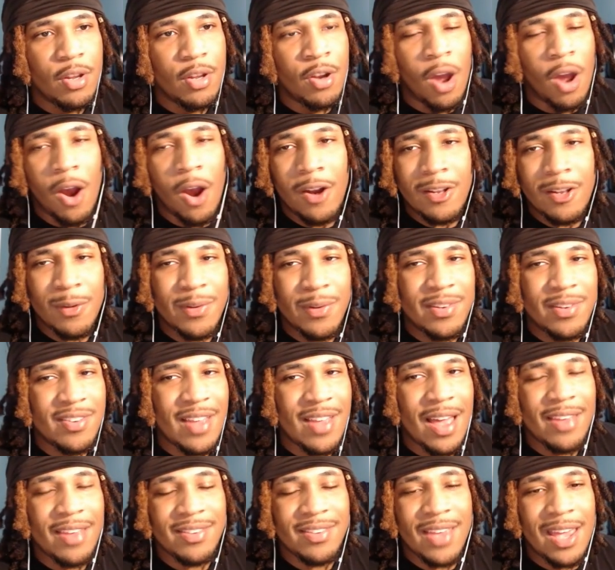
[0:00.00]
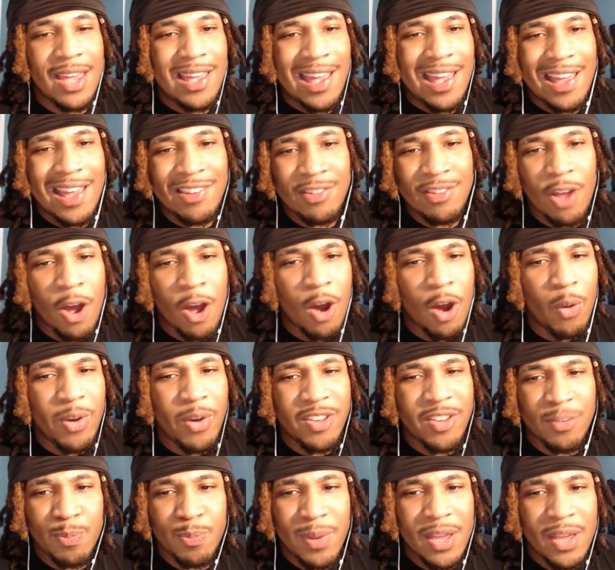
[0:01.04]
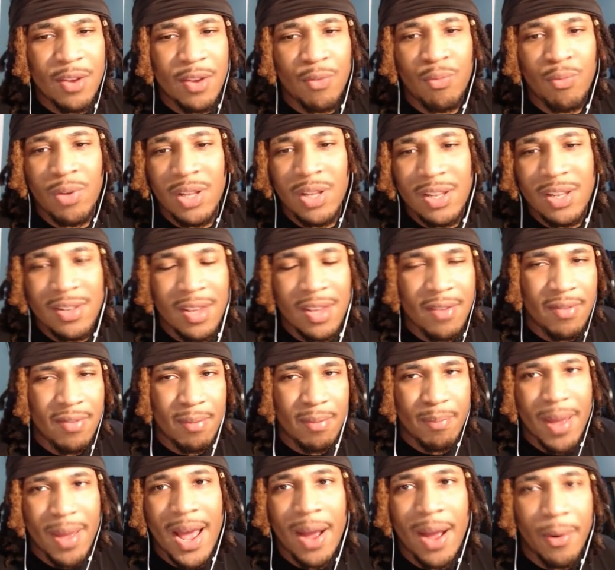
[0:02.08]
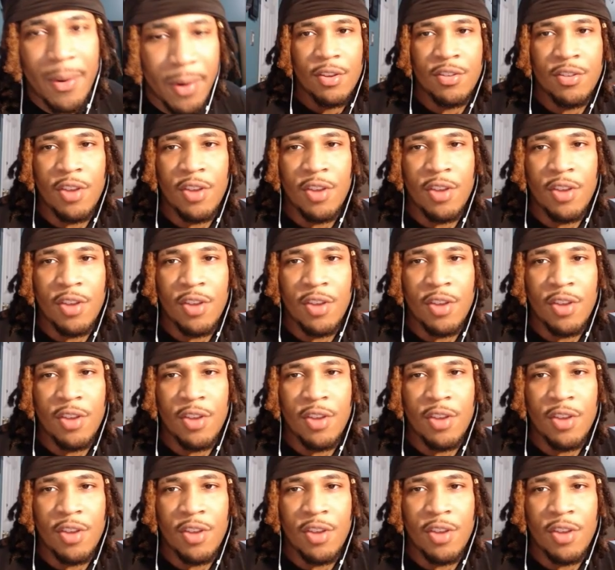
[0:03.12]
Naruto and Sasuke has always been relative in power.